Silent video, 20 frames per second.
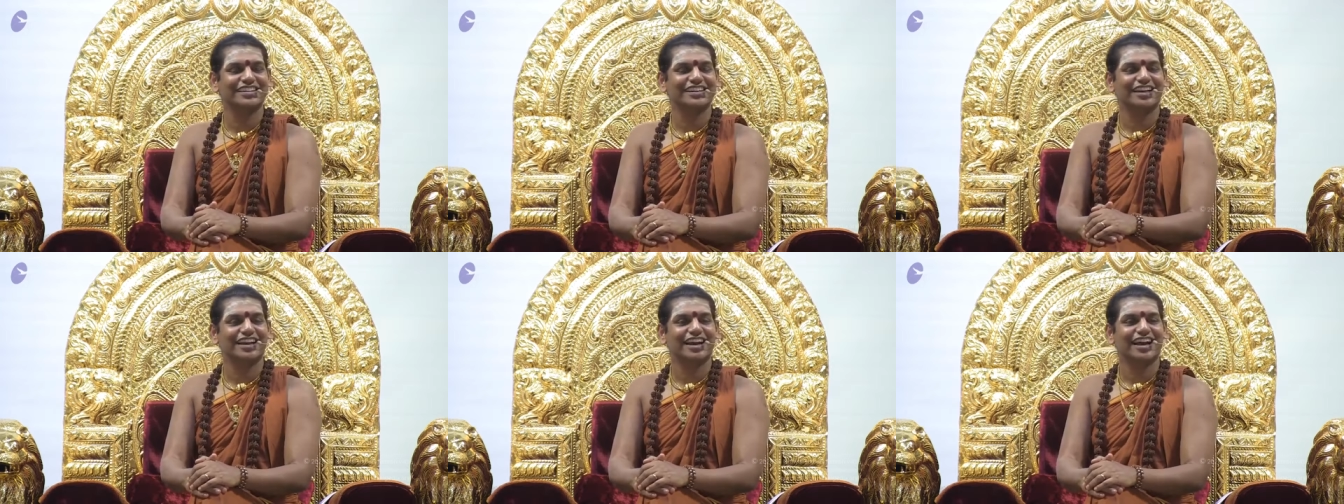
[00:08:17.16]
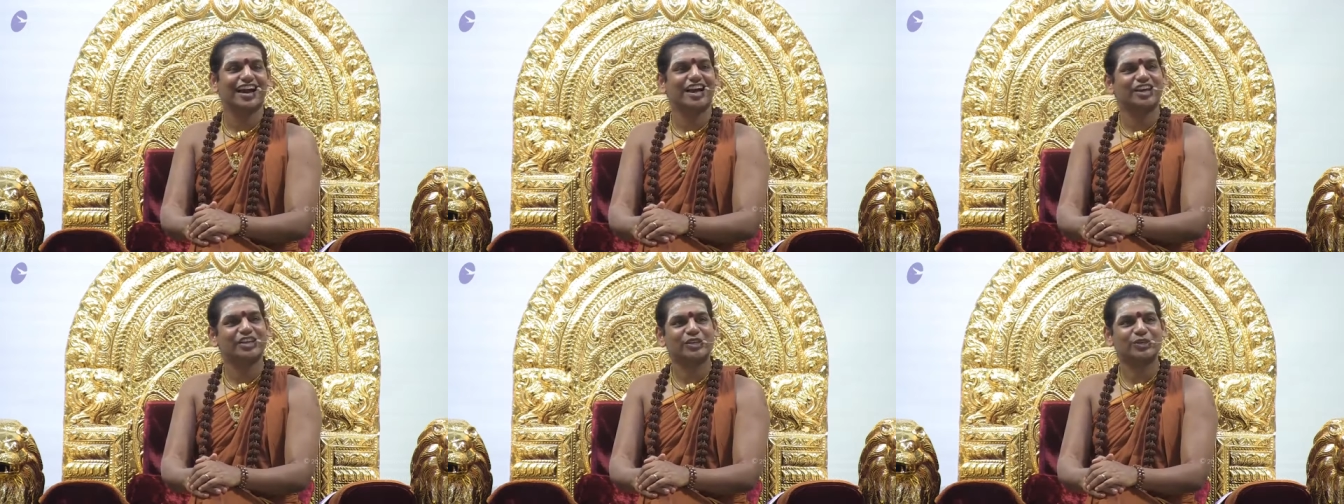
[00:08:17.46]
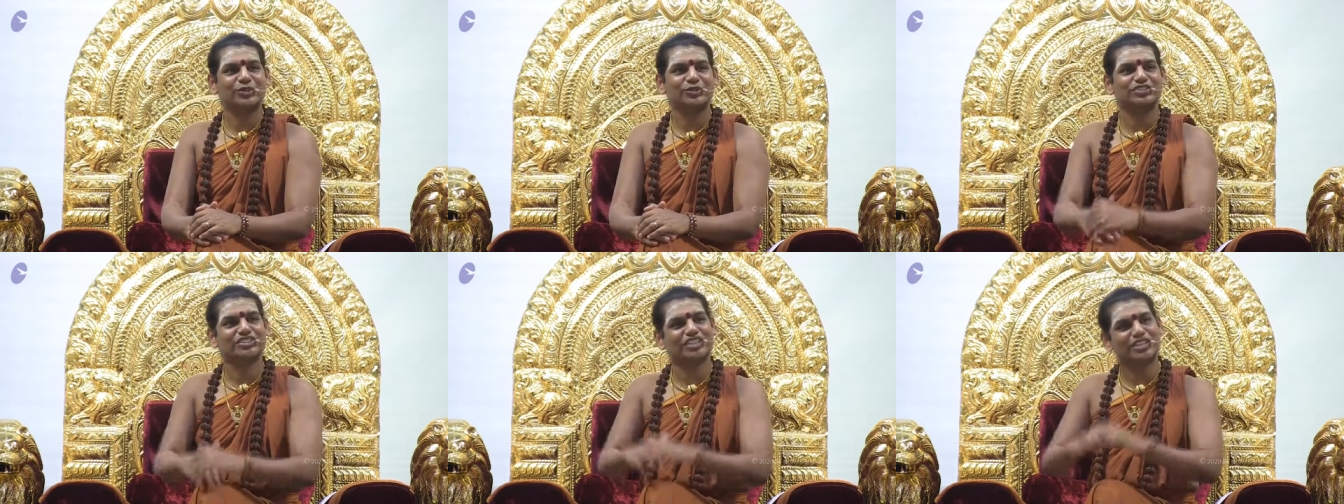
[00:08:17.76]

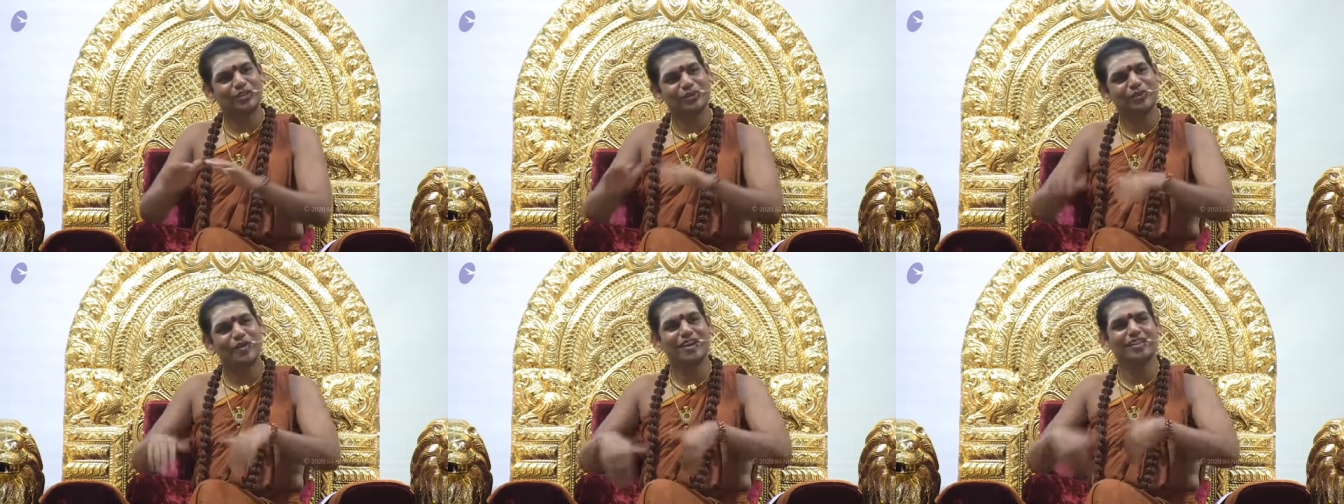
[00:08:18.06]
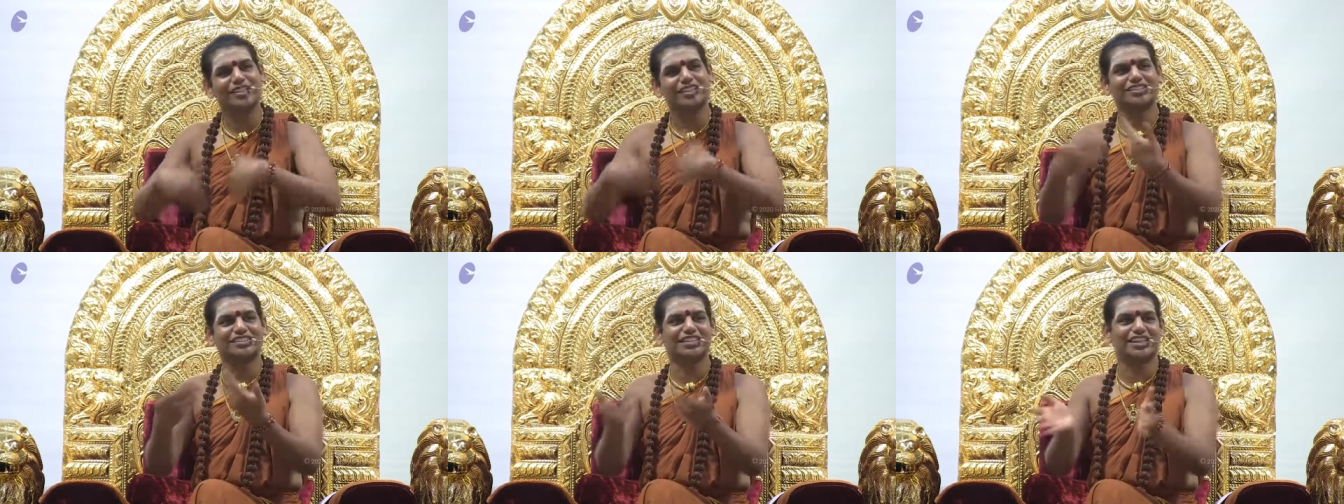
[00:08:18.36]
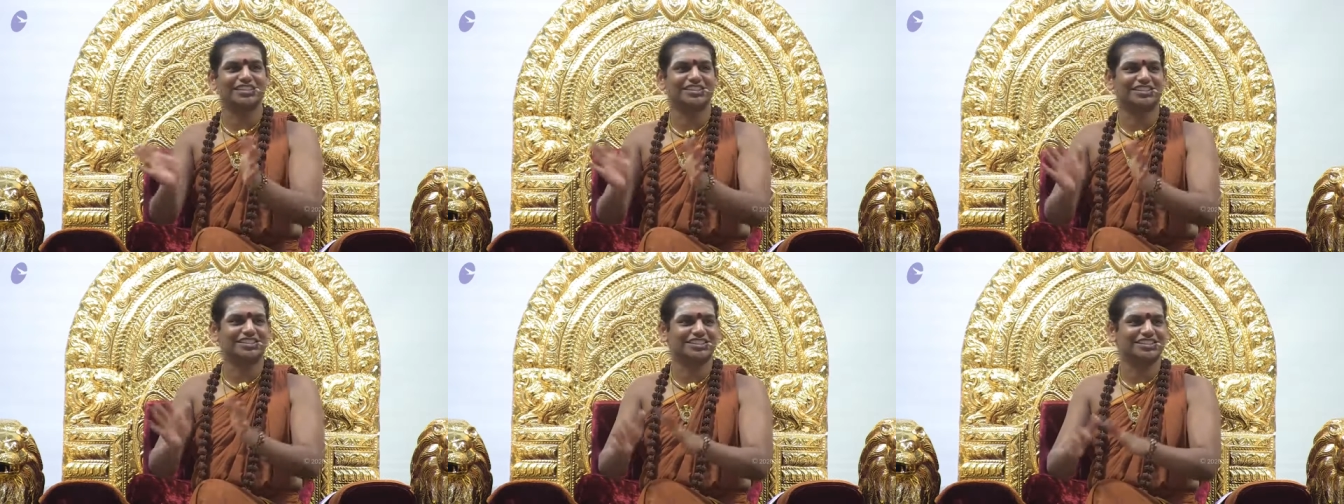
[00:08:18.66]
accused and you are the
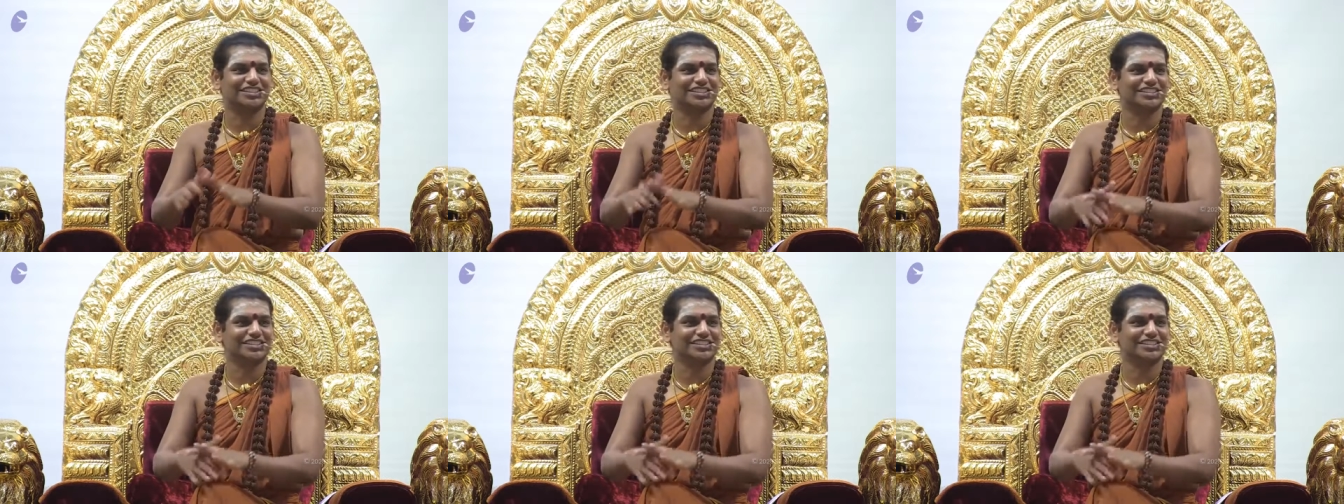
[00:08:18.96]
judge.